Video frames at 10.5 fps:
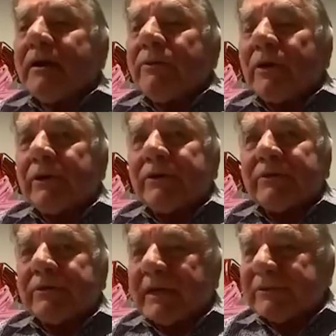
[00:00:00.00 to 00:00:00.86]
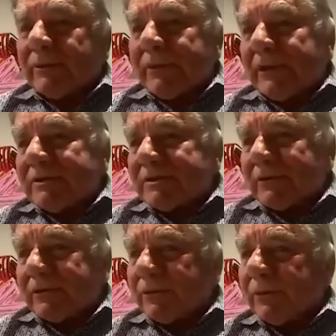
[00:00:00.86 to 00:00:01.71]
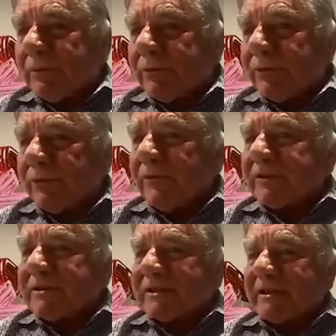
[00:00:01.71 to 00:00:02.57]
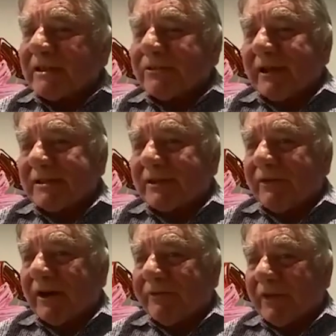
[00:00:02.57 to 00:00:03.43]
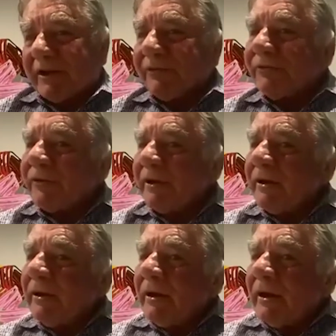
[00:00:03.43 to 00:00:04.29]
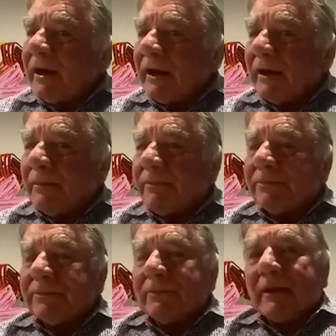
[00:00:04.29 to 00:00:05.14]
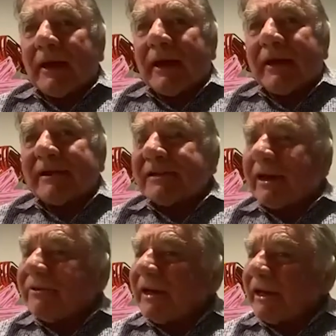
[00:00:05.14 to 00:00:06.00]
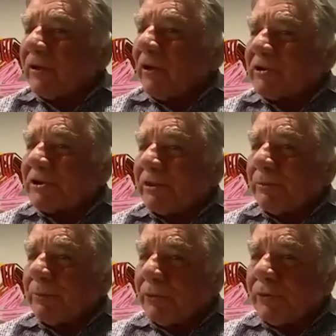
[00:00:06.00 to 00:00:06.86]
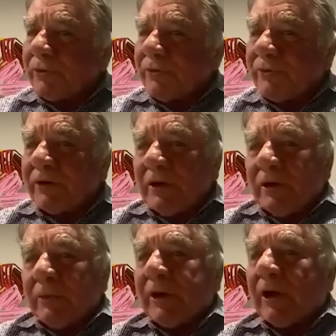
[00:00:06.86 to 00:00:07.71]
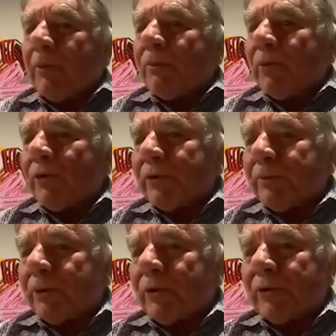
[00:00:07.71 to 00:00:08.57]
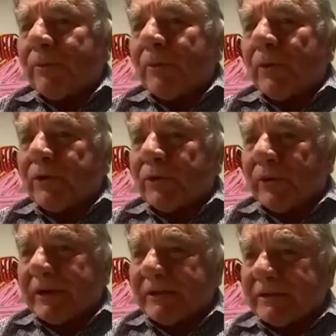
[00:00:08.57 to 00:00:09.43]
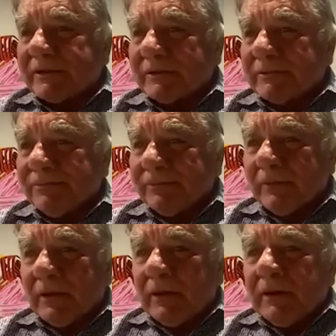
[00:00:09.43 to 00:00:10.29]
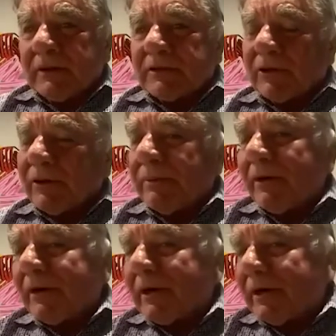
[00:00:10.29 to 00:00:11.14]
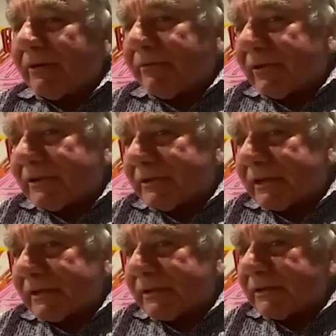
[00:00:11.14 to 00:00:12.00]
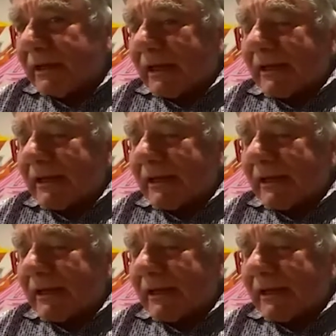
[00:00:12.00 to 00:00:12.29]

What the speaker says: Well, that's what we used to do to improve the success rates of IVF. And as our technology improved, we got more and more and more twins. So in America, for instance,